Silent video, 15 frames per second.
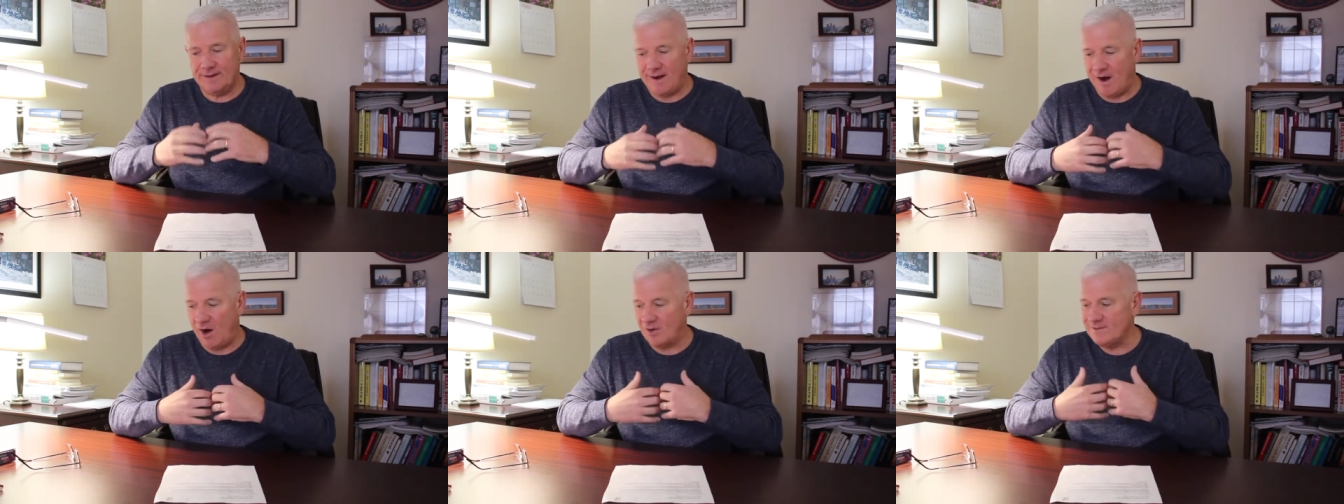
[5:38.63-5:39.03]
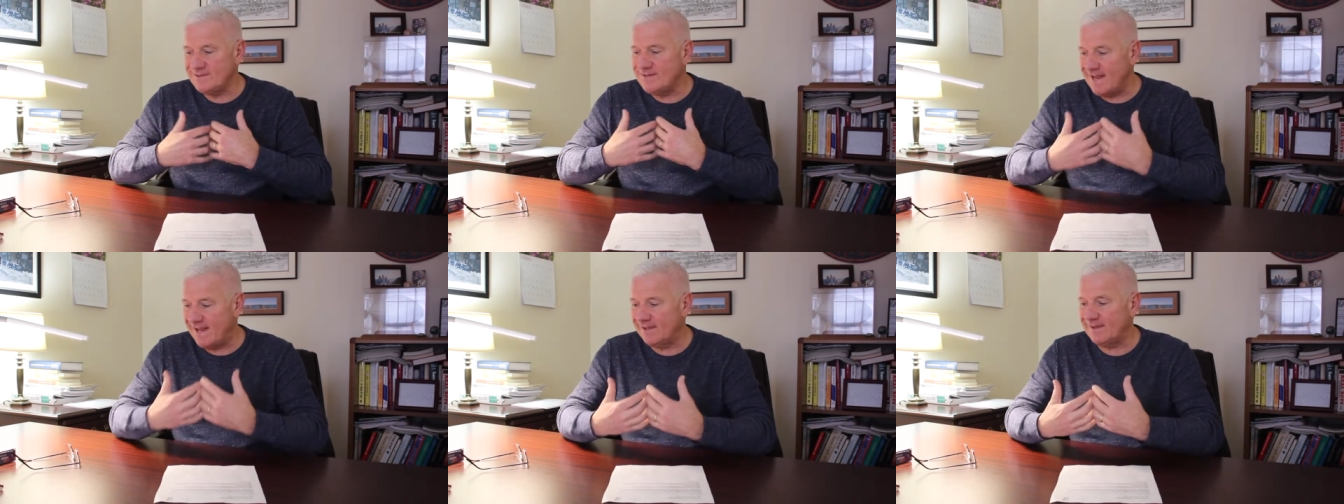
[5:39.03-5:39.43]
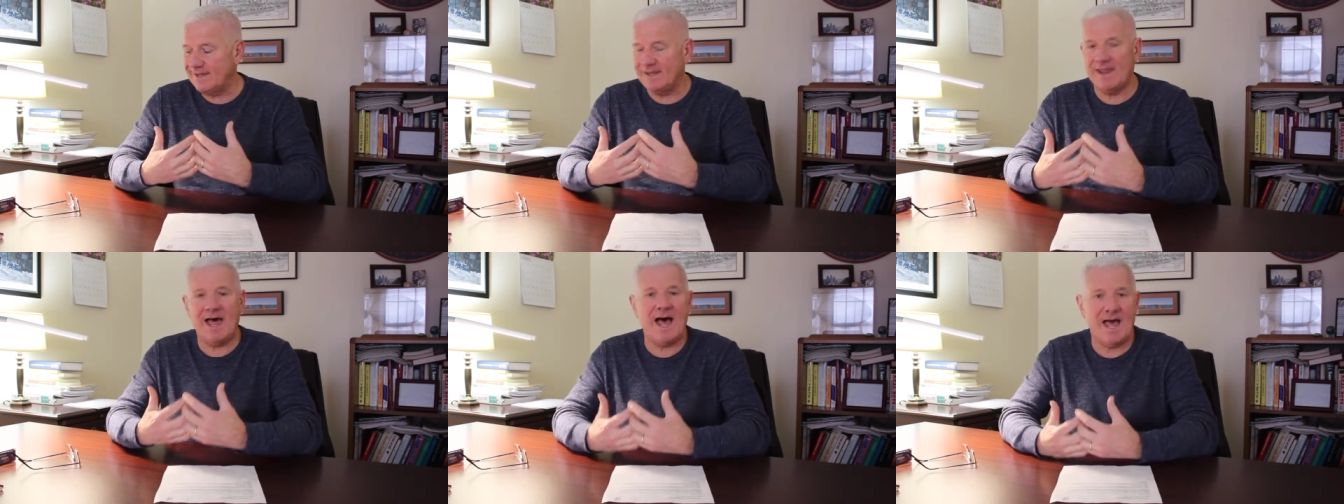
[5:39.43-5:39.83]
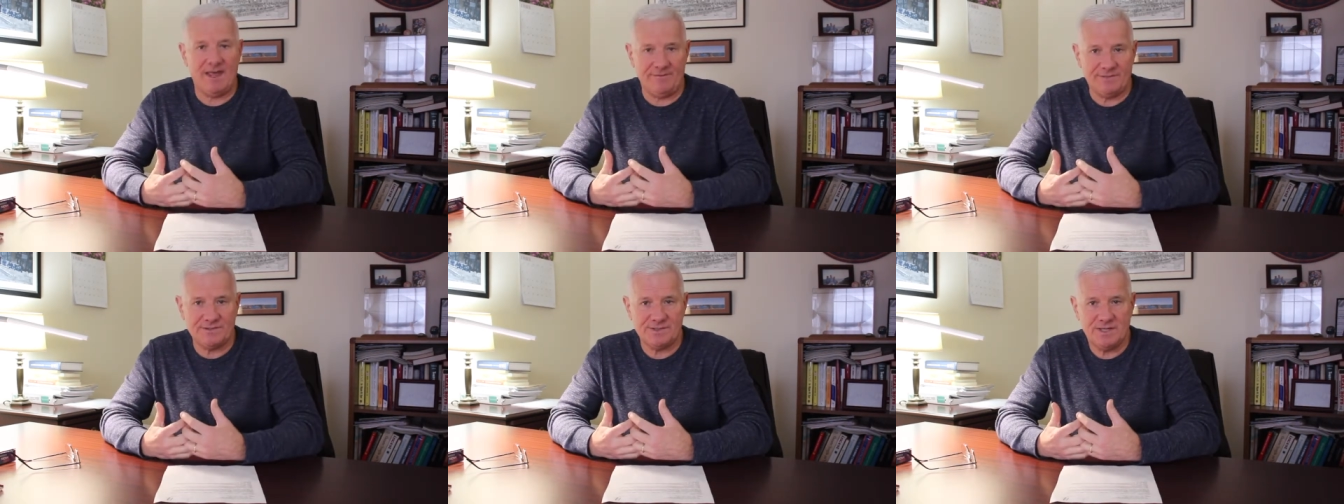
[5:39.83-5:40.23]
our daily
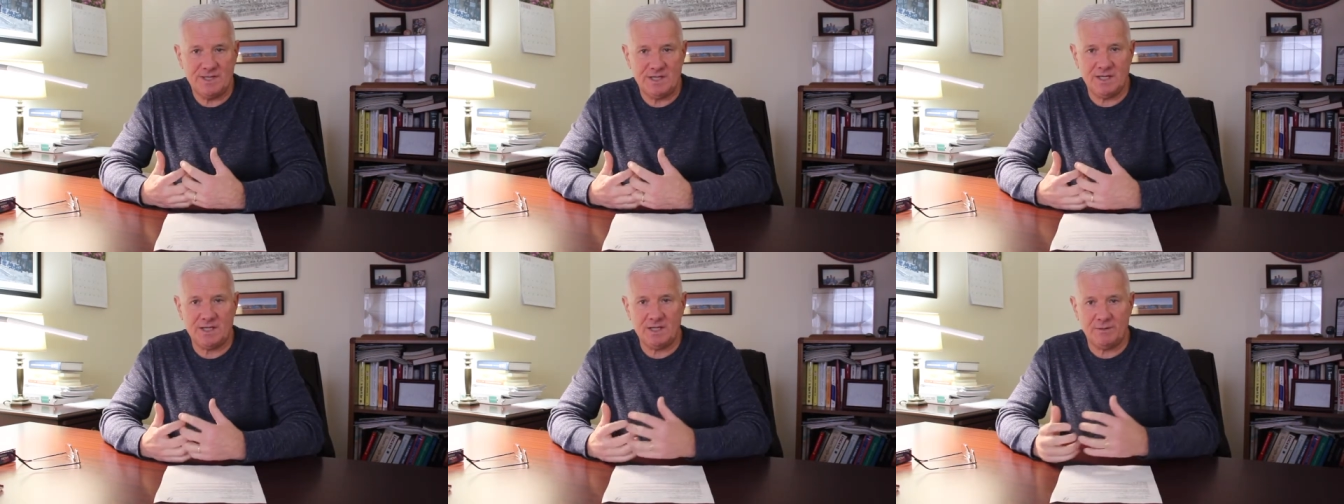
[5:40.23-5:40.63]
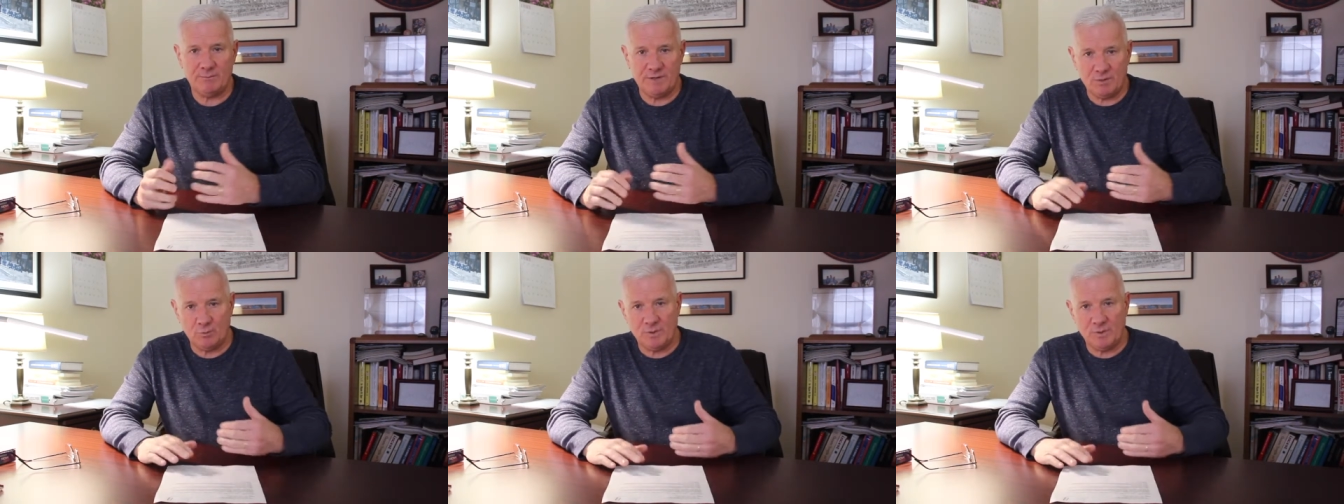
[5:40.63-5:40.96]
lives, it can be